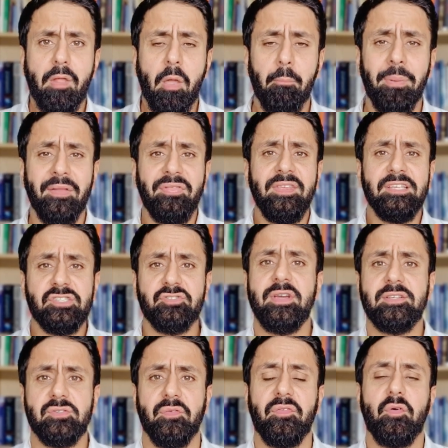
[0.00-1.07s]
But these
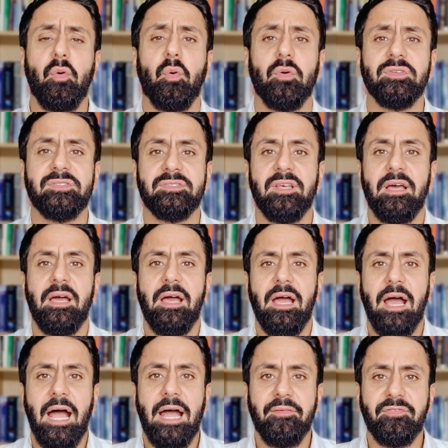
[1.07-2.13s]
traits, of course,
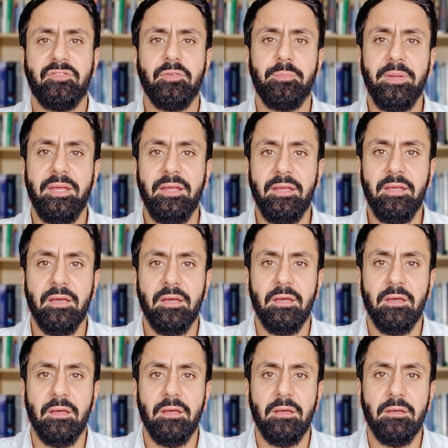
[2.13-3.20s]
have to be
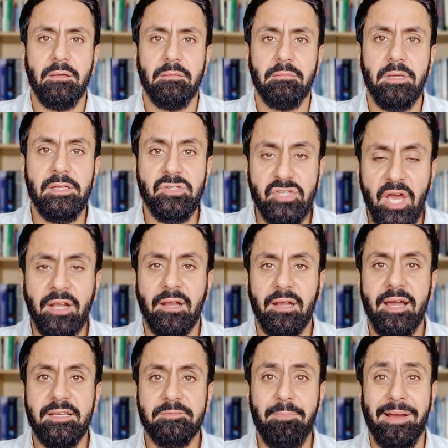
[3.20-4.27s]

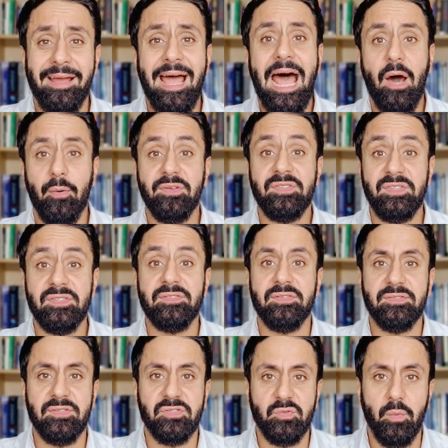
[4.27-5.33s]
internalized by our
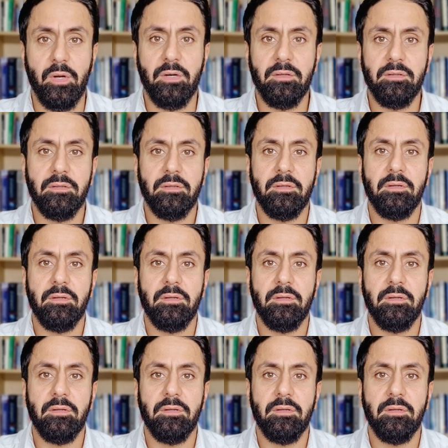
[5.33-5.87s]
sisters as well,